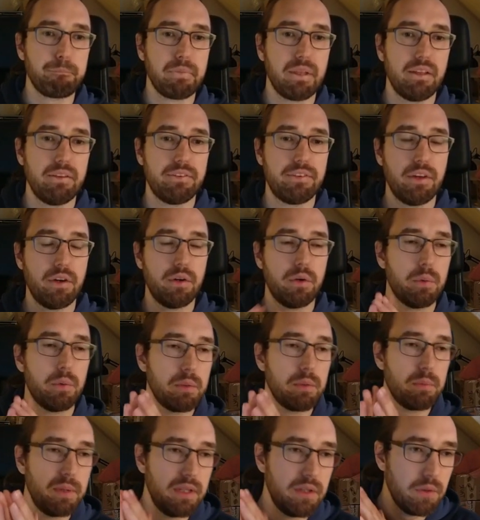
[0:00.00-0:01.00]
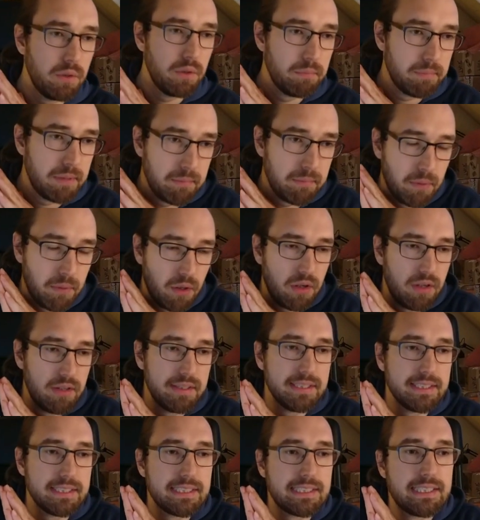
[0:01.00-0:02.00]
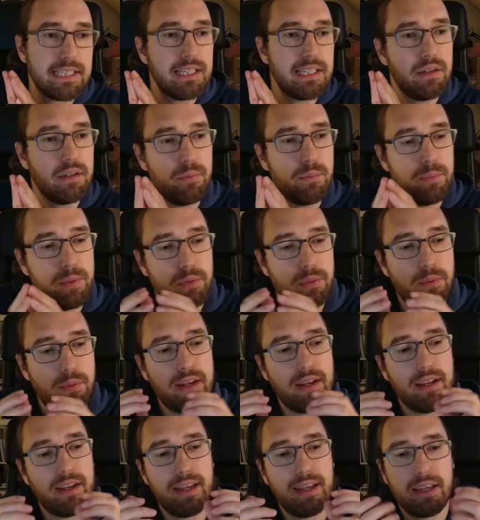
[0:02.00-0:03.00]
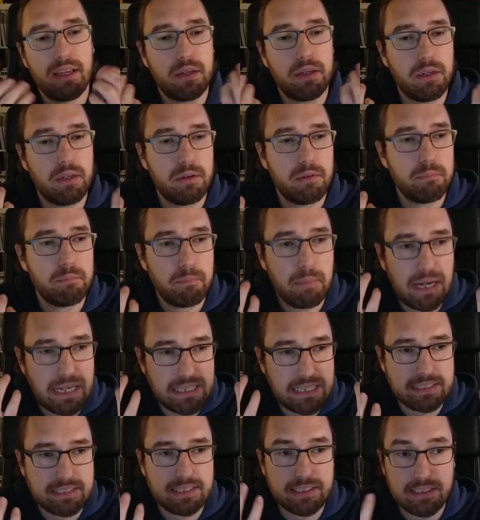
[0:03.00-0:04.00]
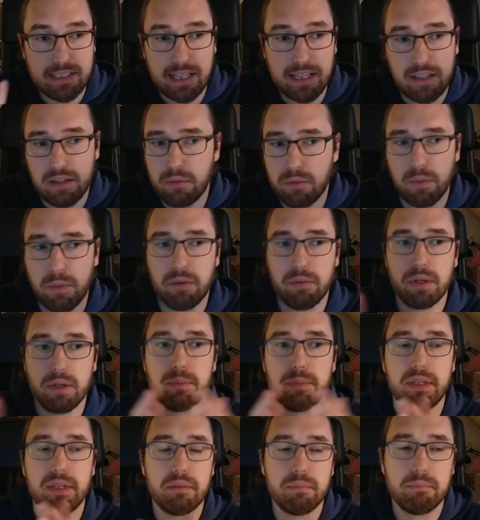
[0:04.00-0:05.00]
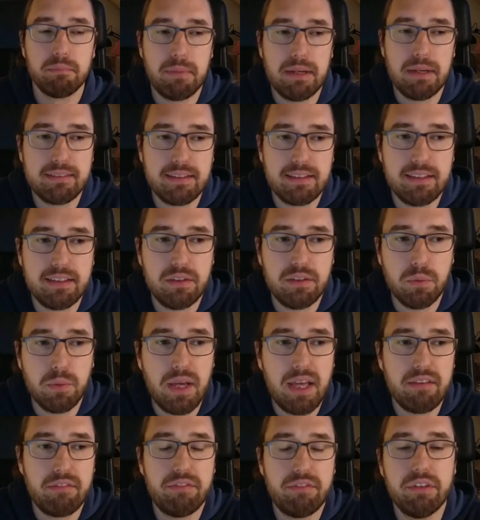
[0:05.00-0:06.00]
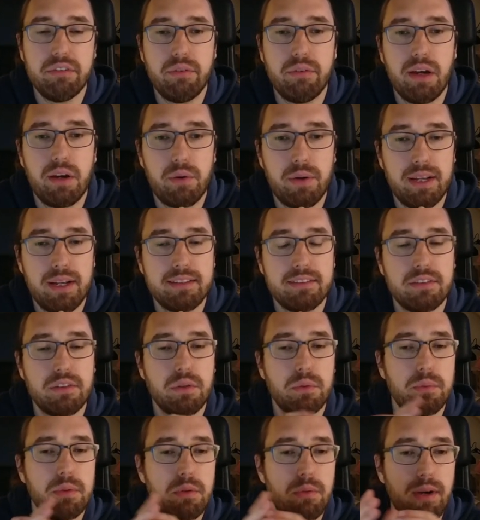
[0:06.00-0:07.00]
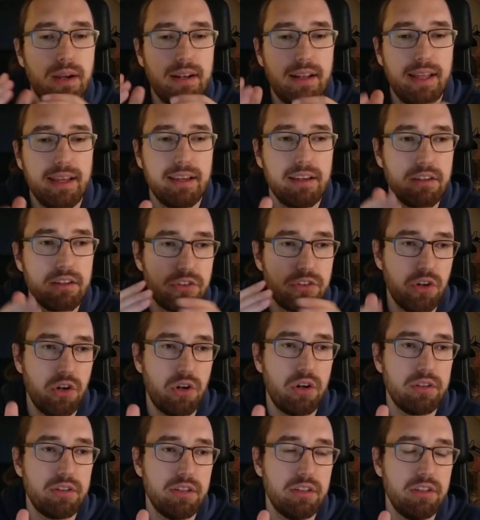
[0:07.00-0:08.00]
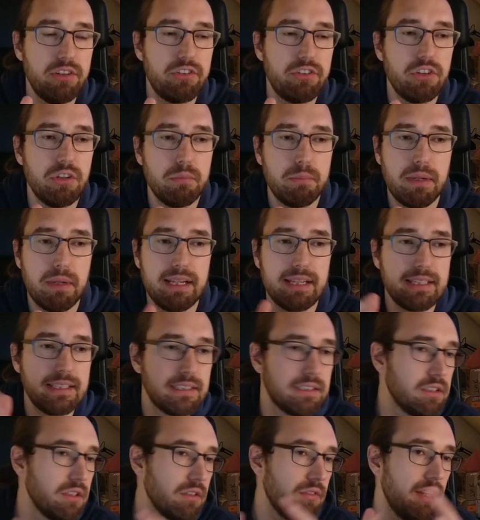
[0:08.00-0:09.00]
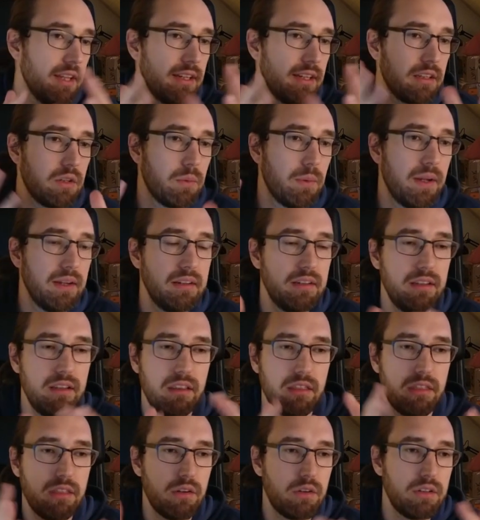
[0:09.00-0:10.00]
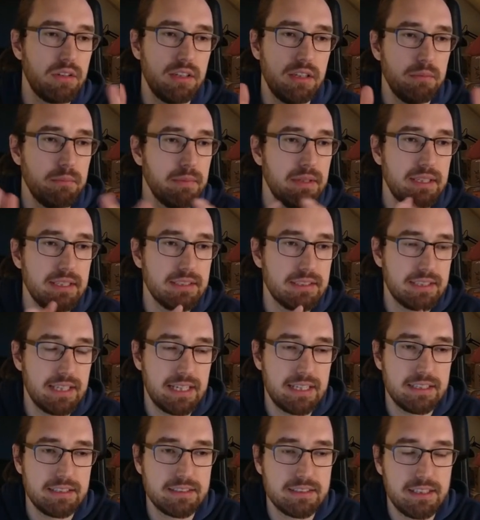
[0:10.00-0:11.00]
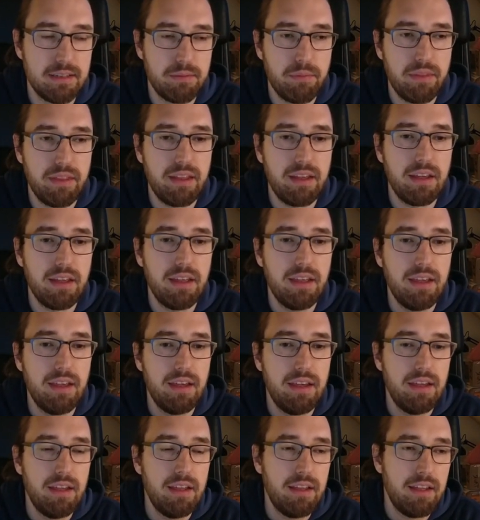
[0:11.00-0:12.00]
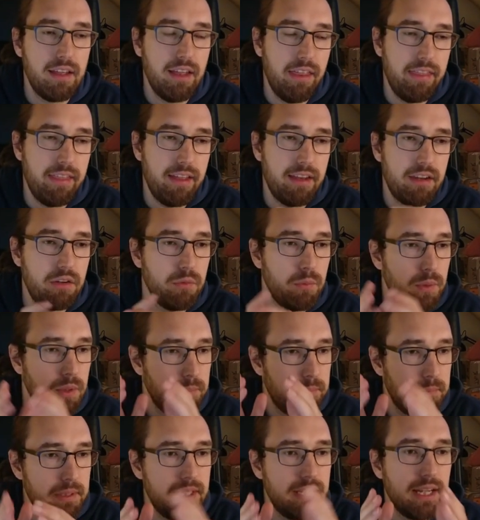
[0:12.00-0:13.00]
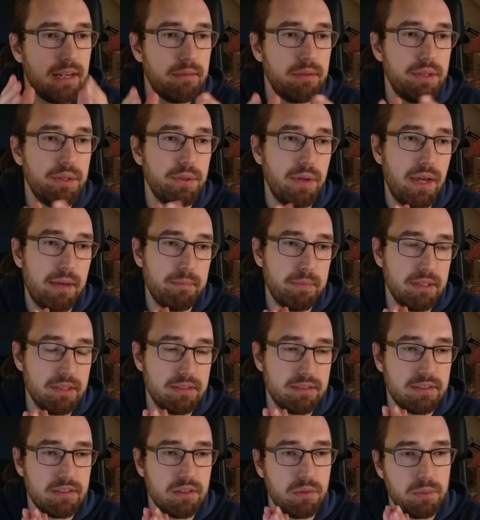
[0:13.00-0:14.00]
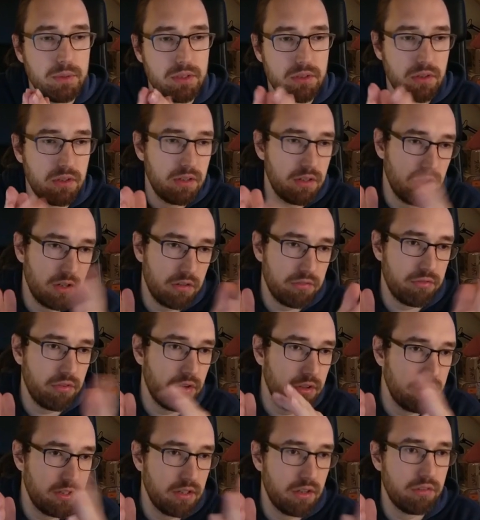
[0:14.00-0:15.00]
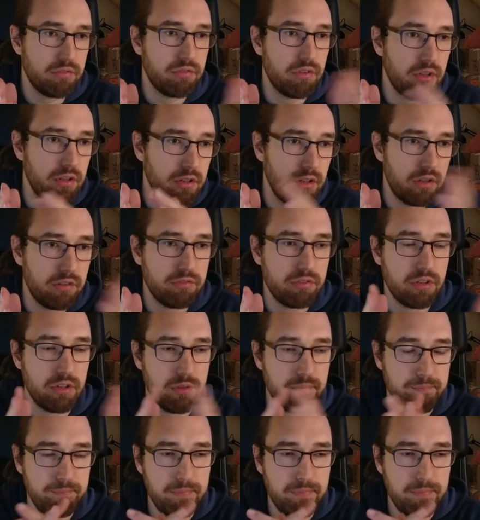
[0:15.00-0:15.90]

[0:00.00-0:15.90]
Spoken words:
So what we do in pinball is we run like pulses, like what we basically do everywhere, right? So we run like a short initial pulse of like 20, 30 milliseconds, something, and then we PWM it. So we turn it off on, off on, off on.